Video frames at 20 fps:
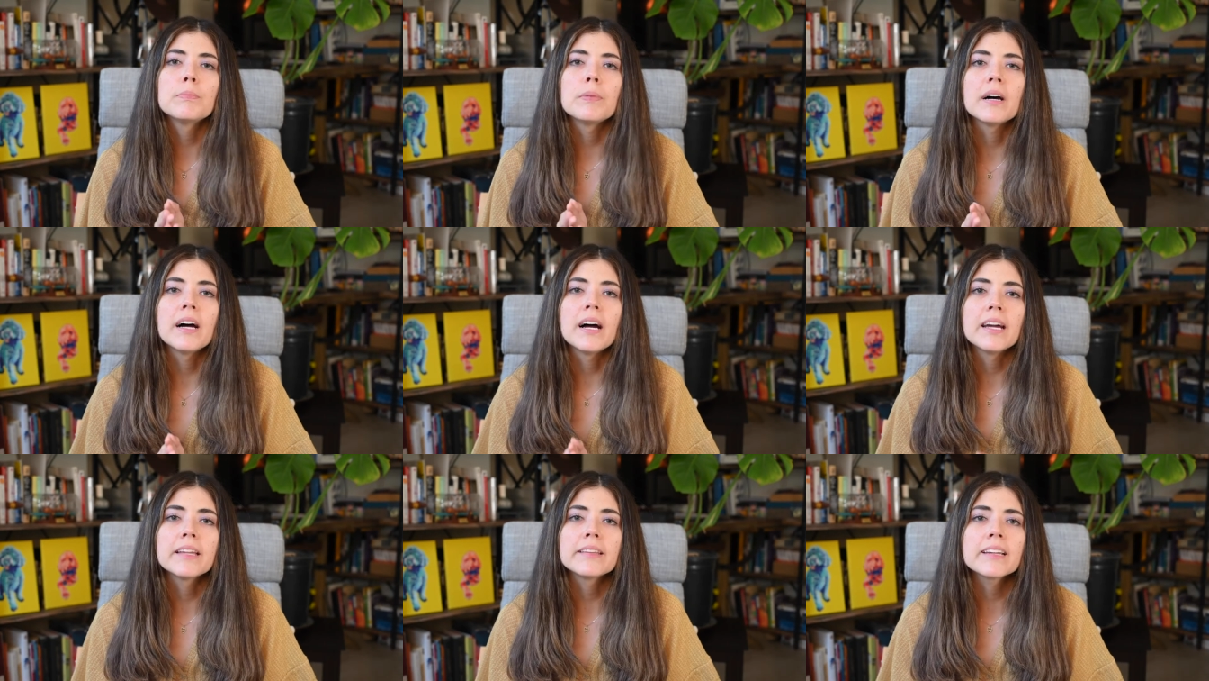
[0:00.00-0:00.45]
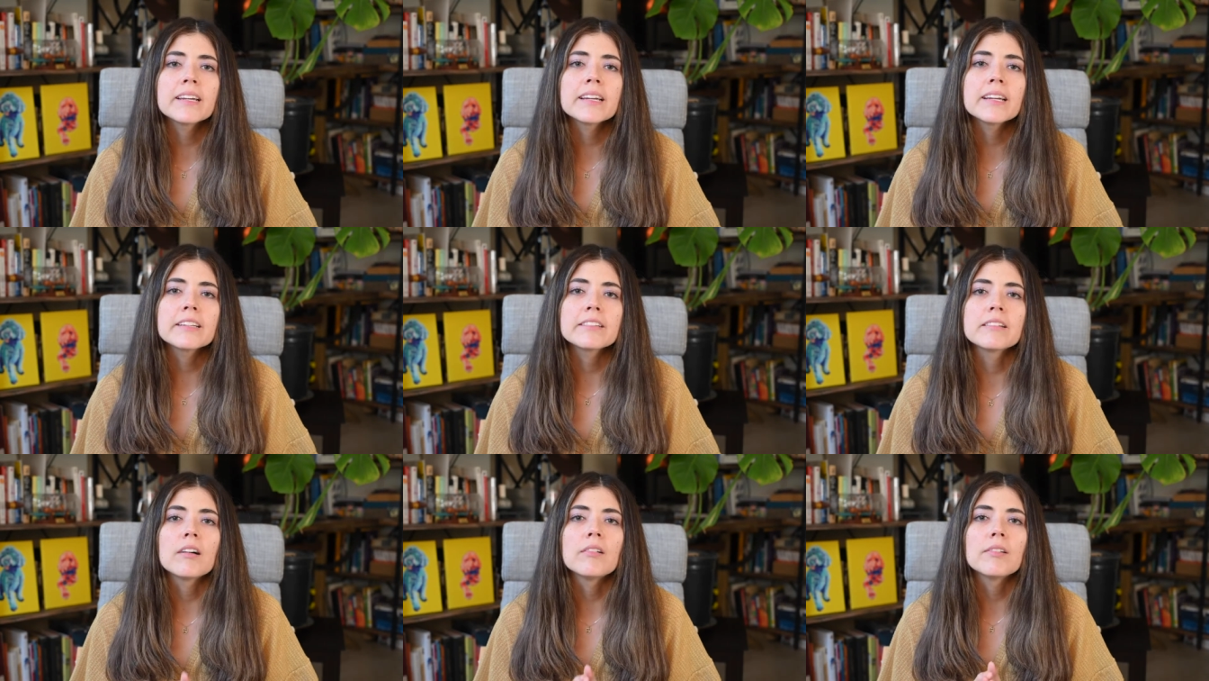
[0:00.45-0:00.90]
but I think
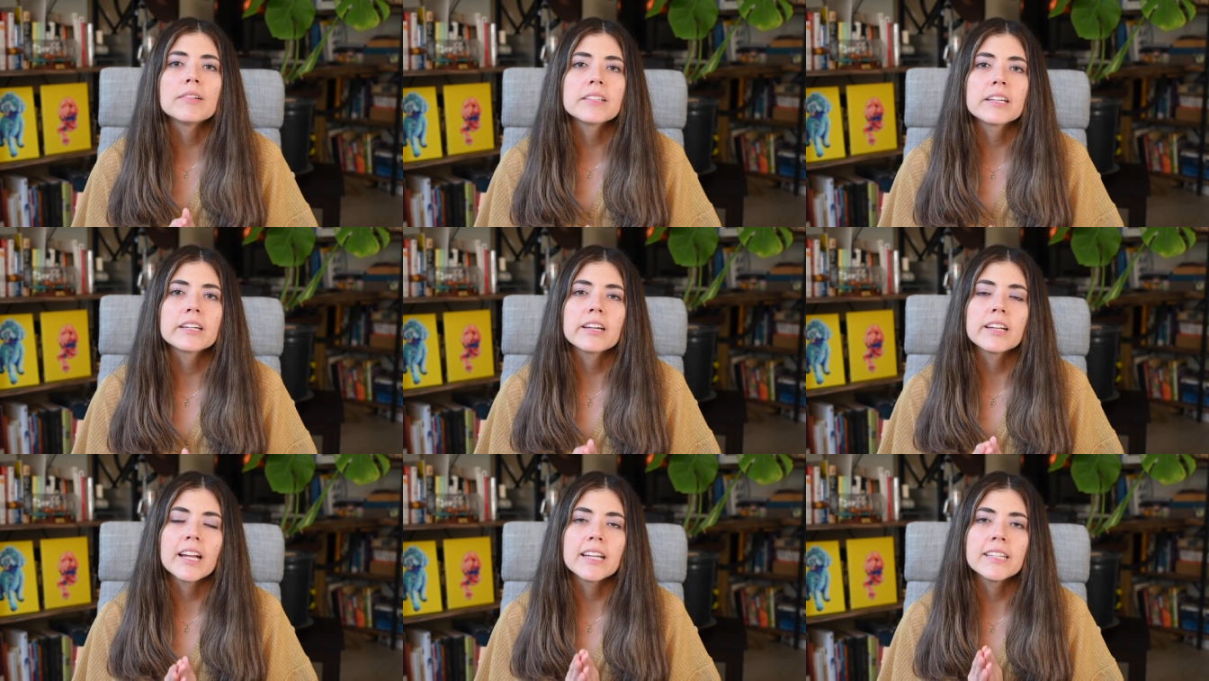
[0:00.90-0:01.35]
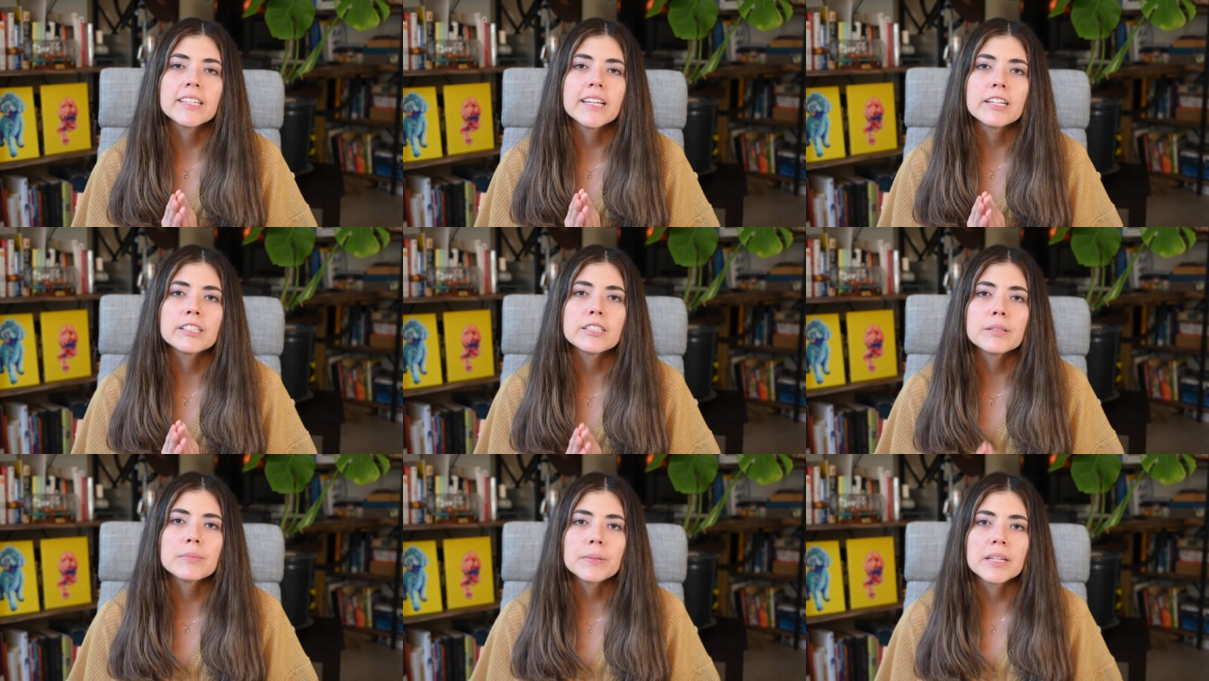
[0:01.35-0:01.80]
it's always a good
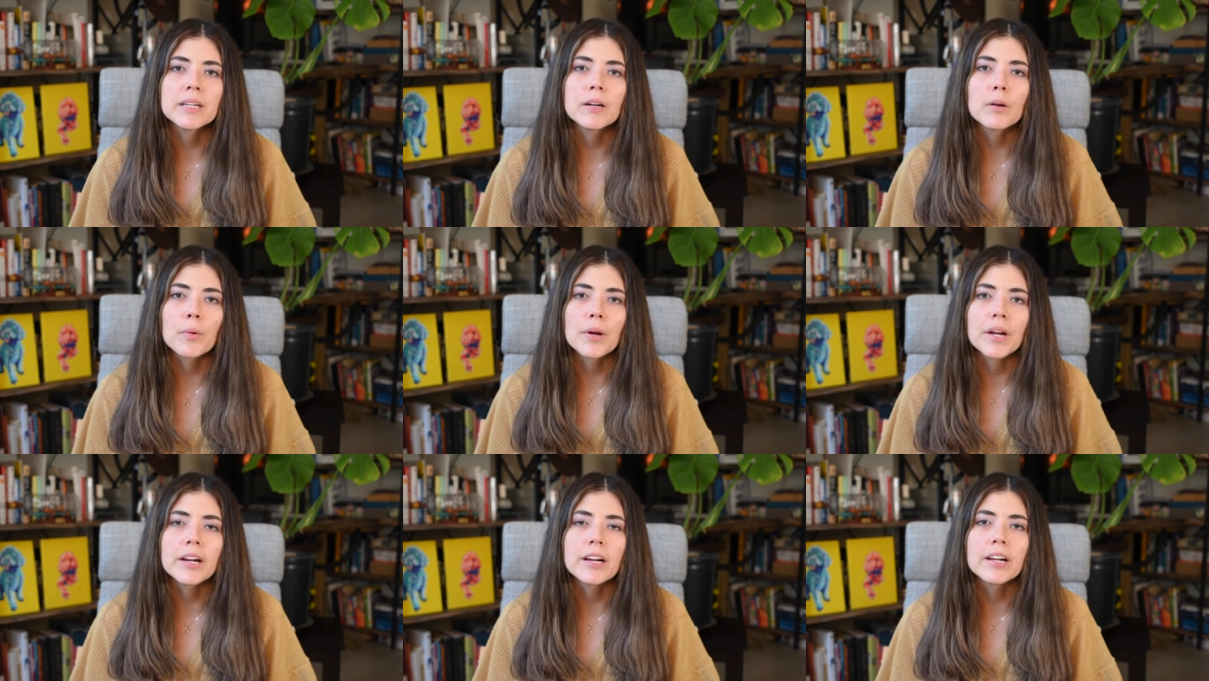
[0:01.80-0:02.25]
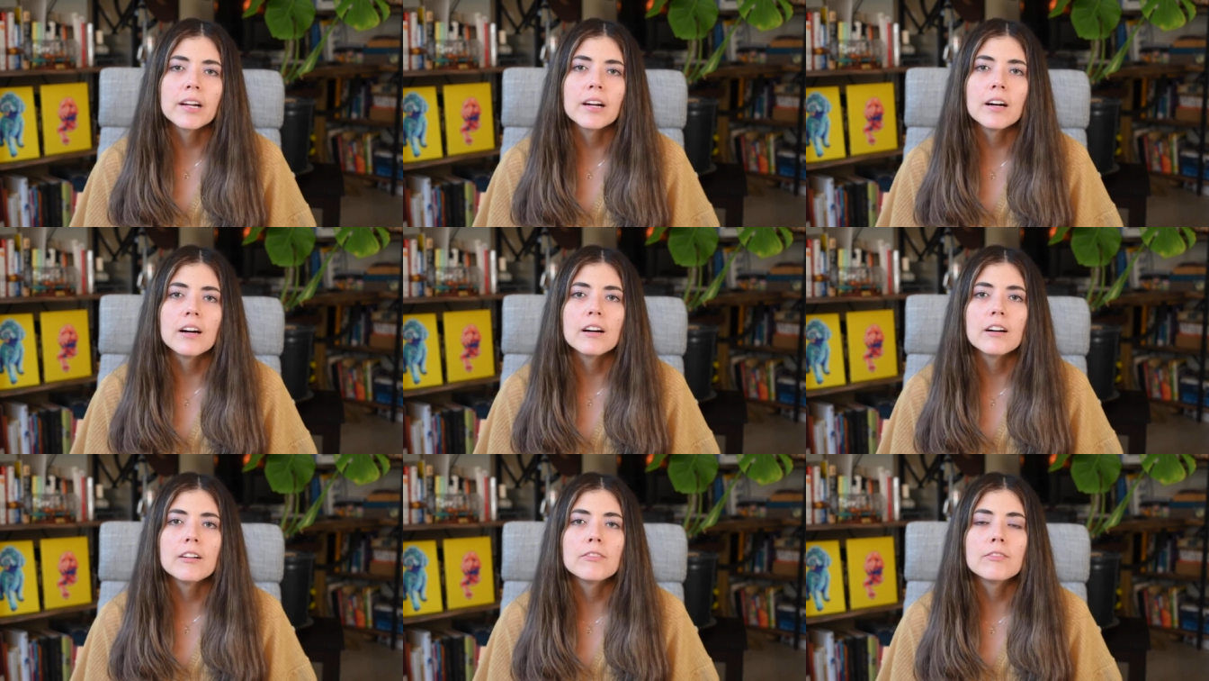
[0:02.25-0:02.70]
idea to be aware
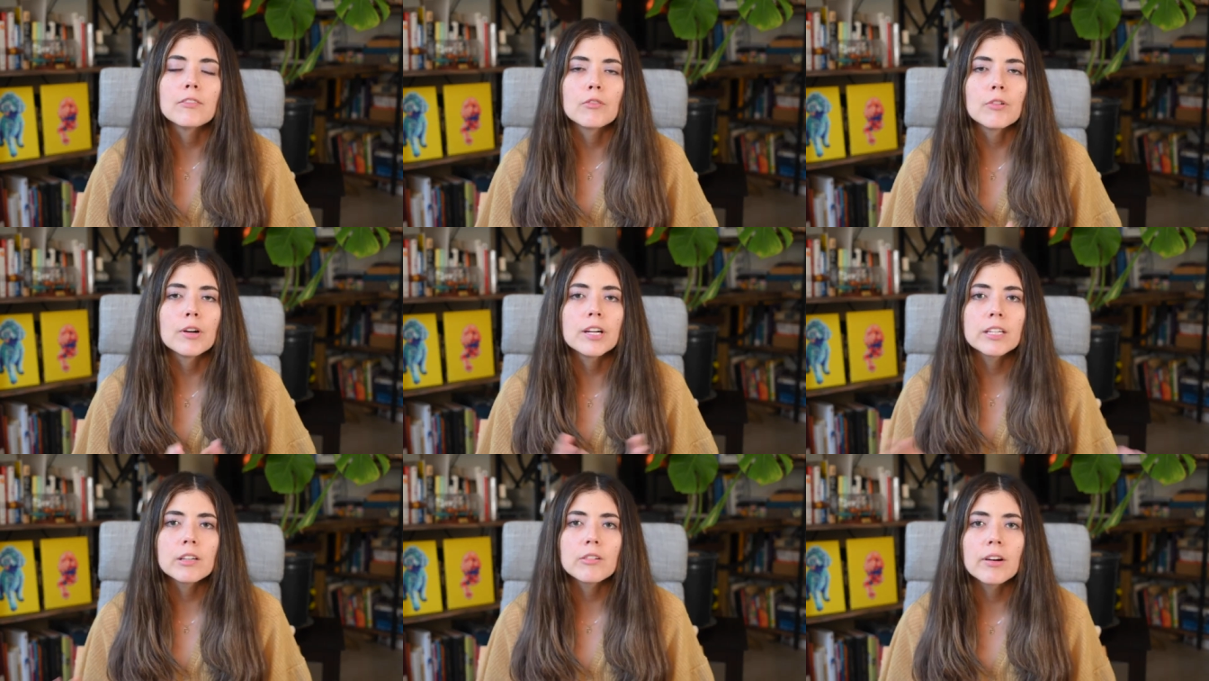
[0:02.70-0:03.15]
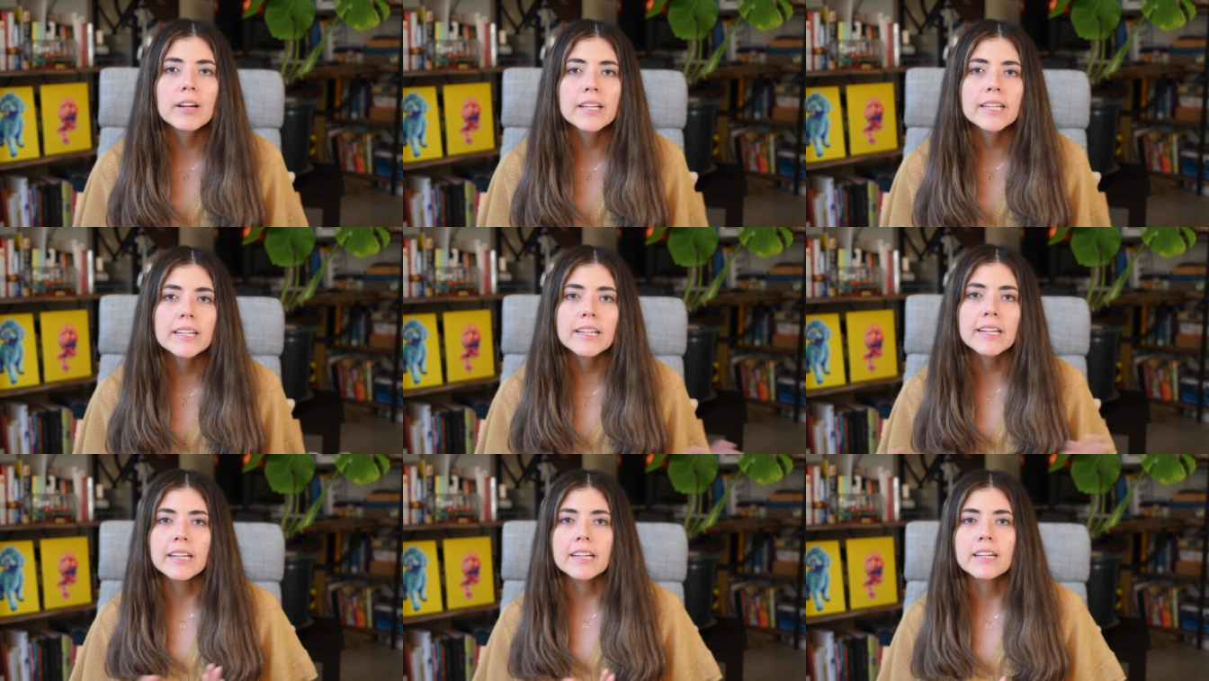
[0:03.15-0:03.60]
of what you are
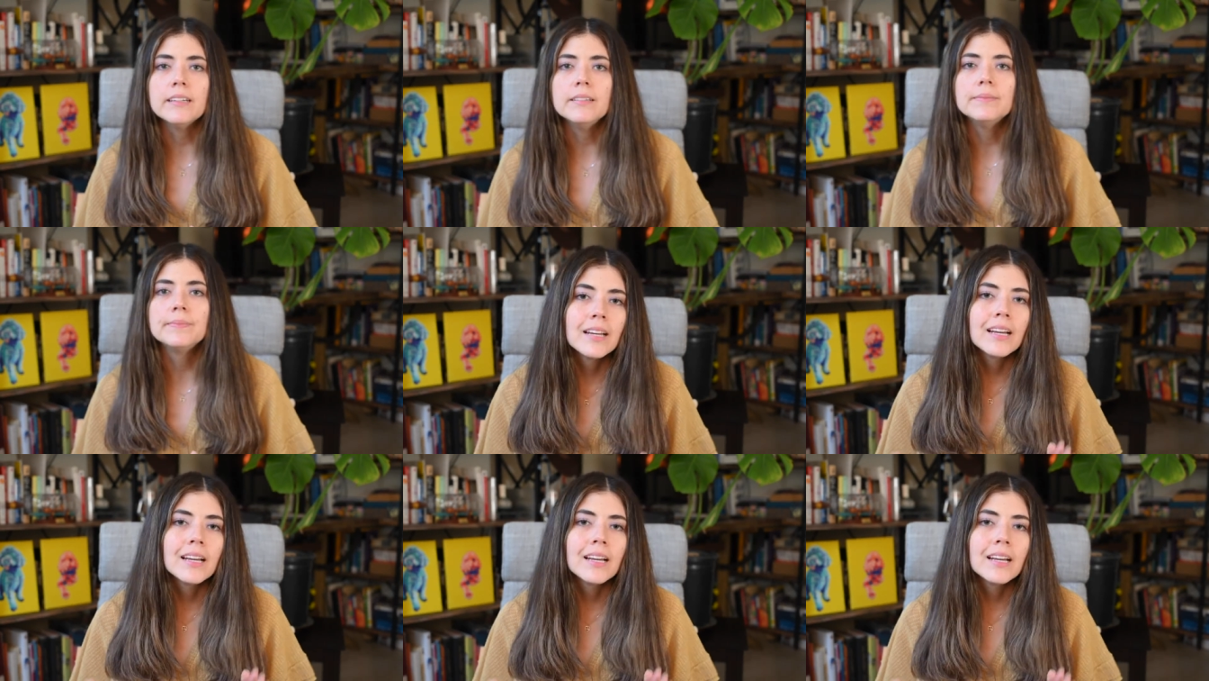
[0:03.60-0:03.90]
eating.